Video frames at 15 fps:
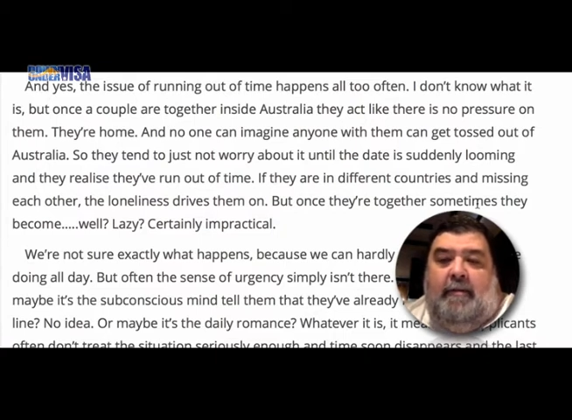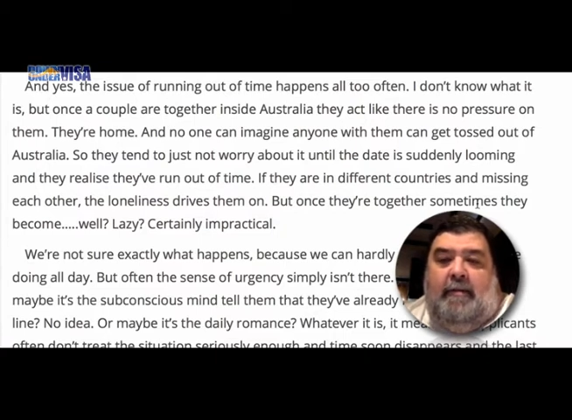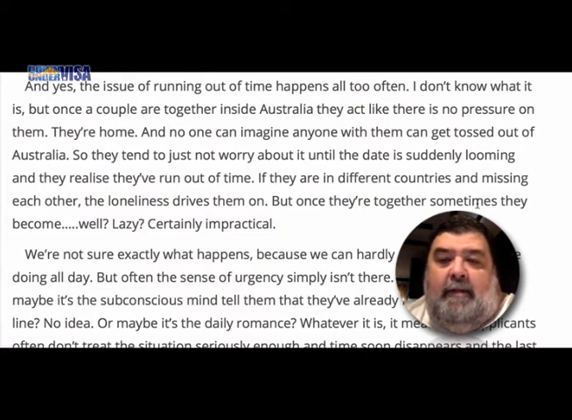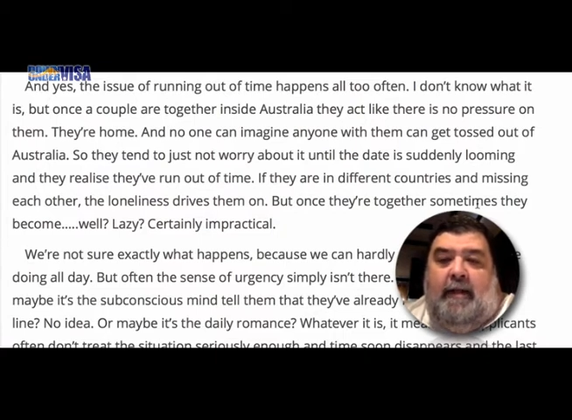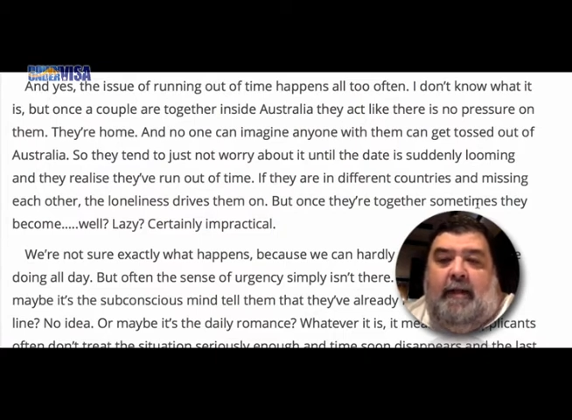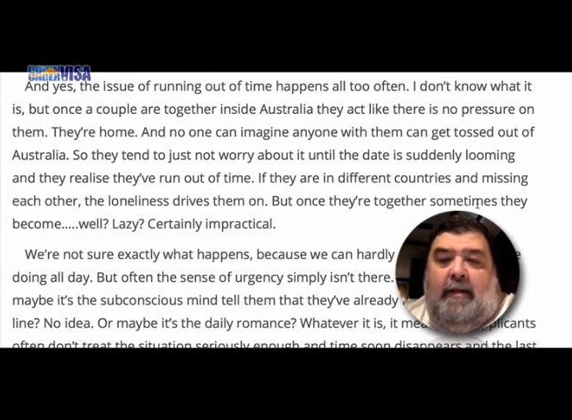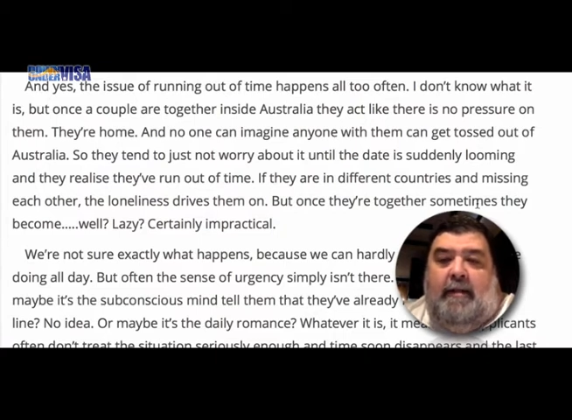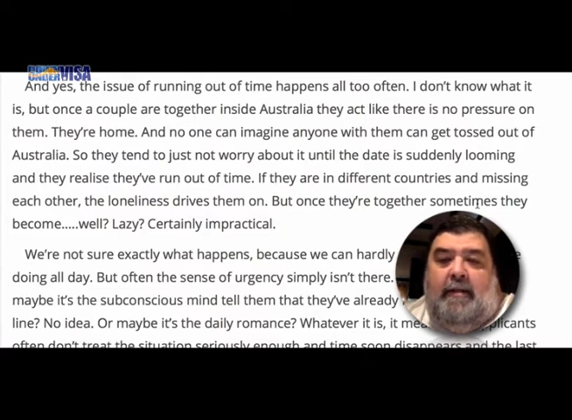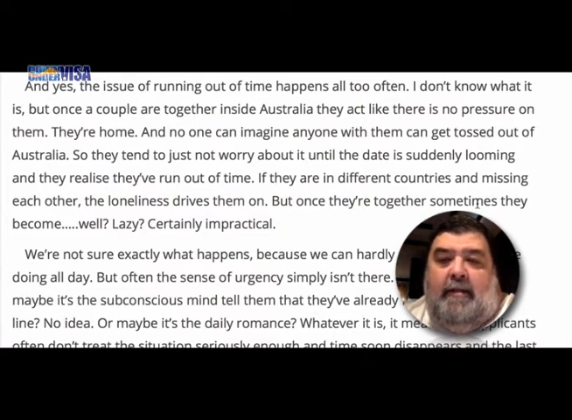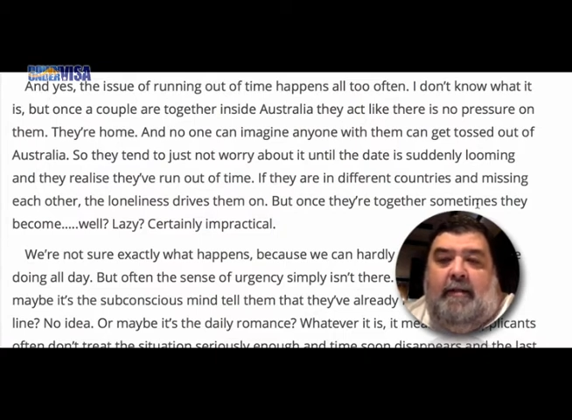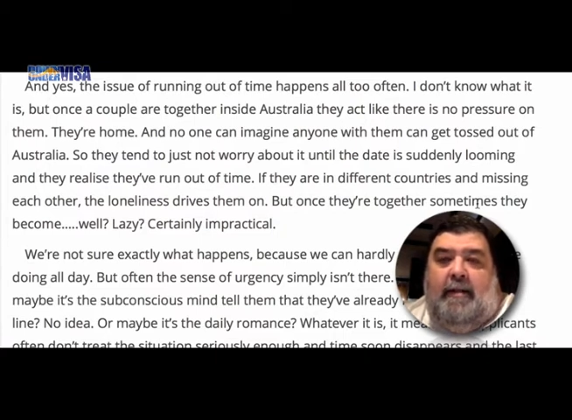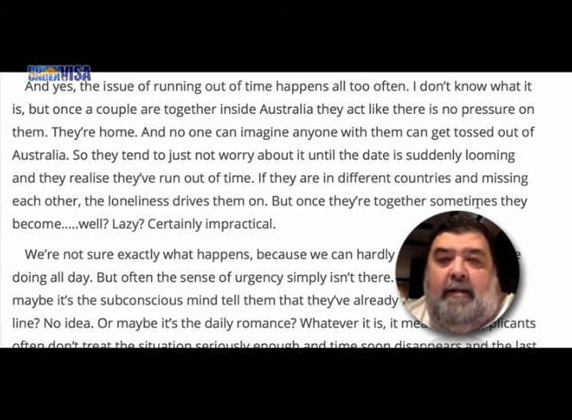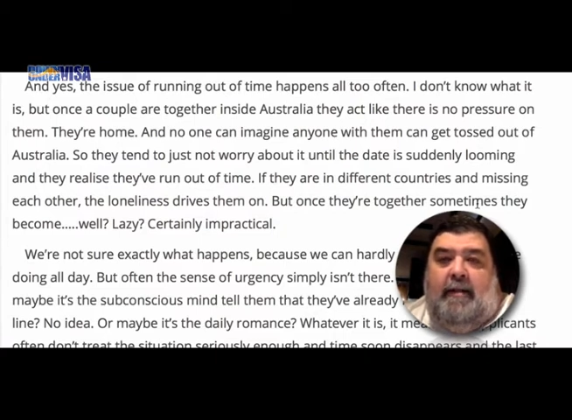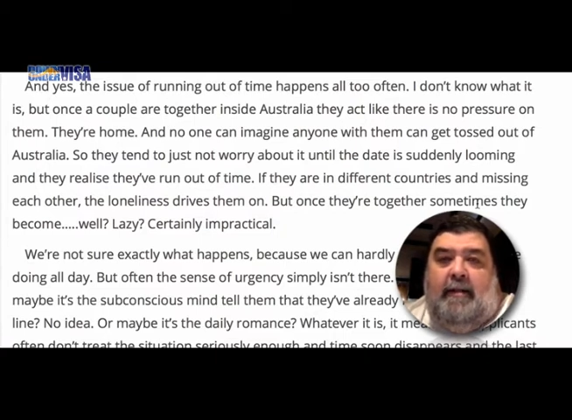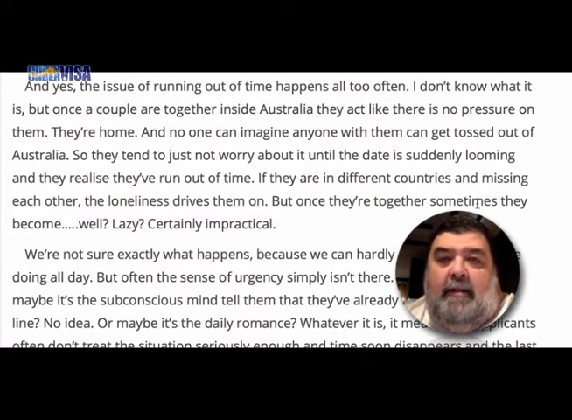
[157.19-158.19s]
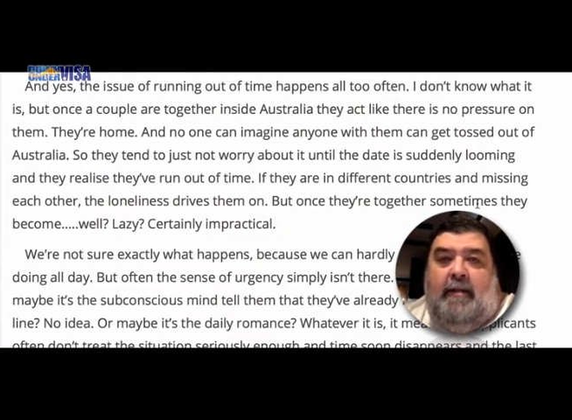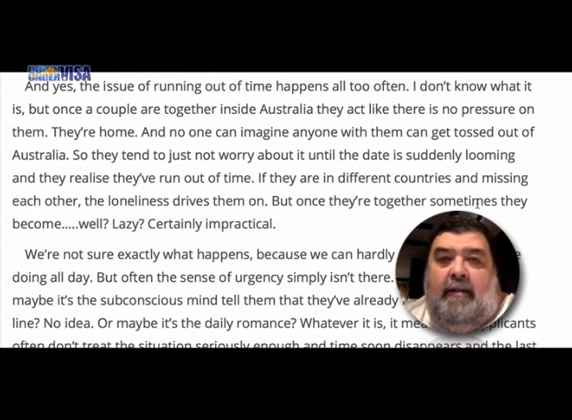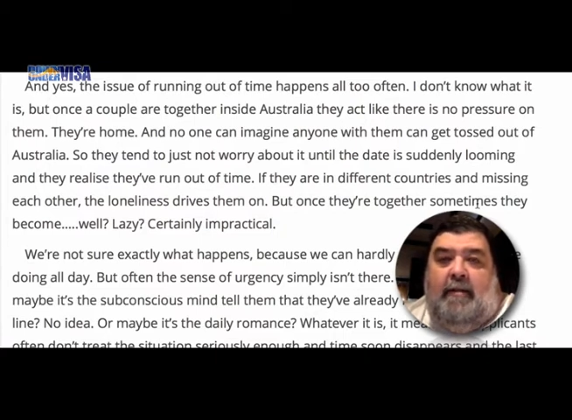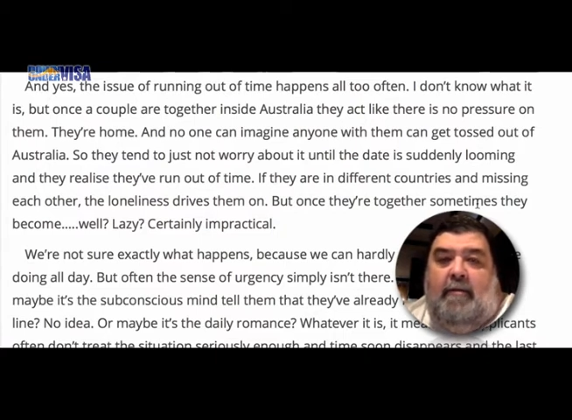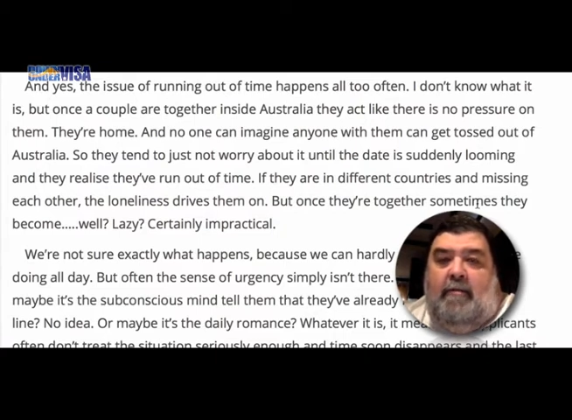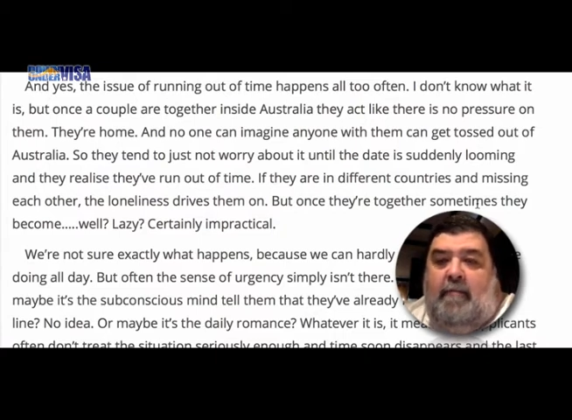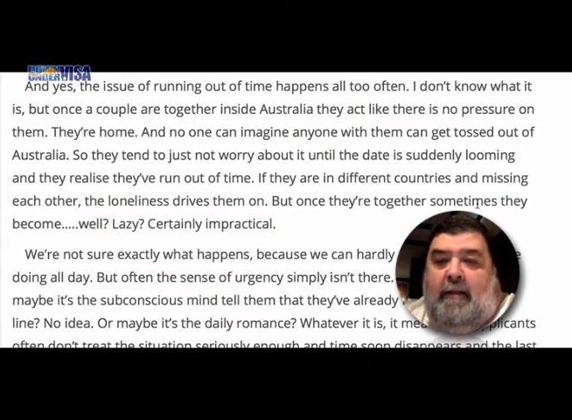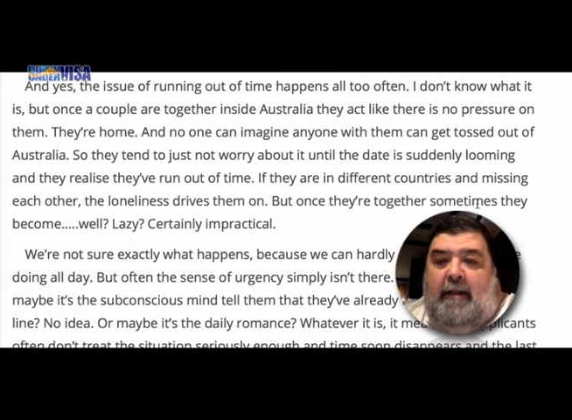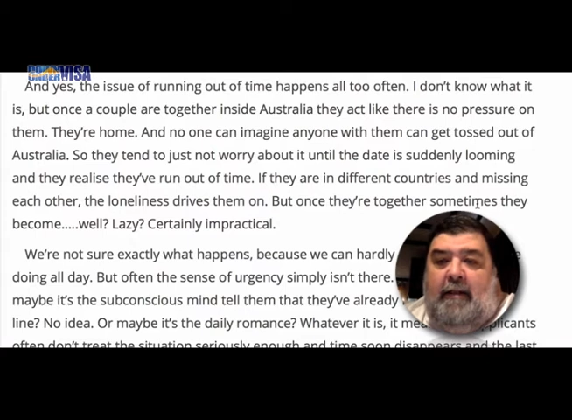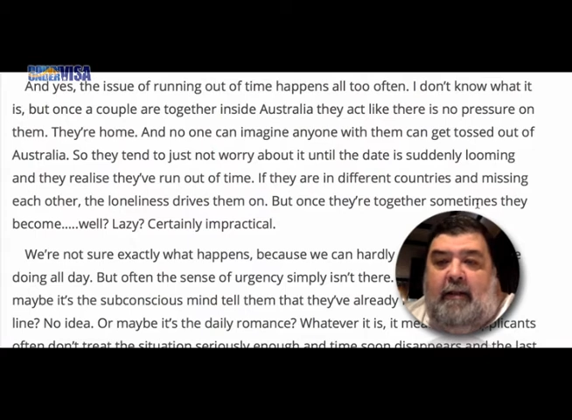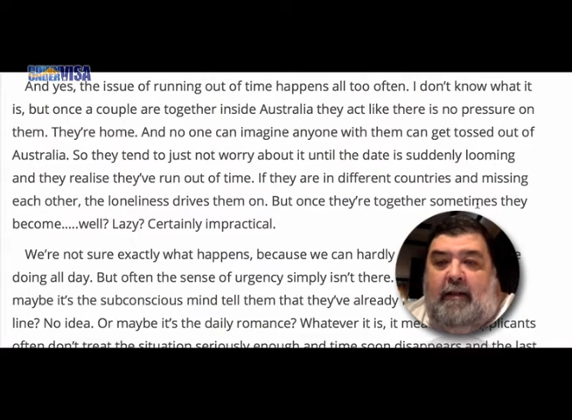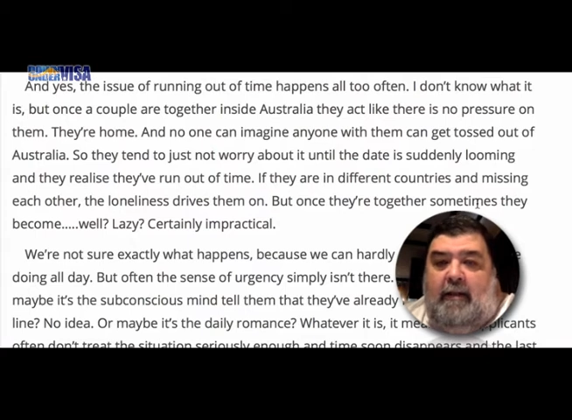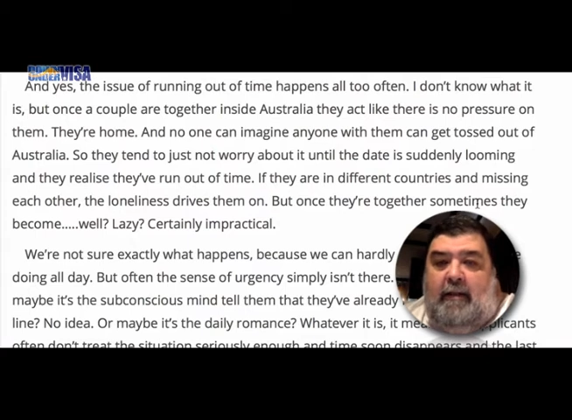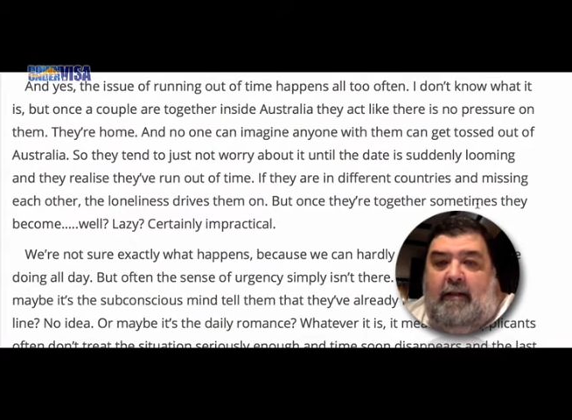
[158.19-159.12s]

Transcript: date is suddenly looming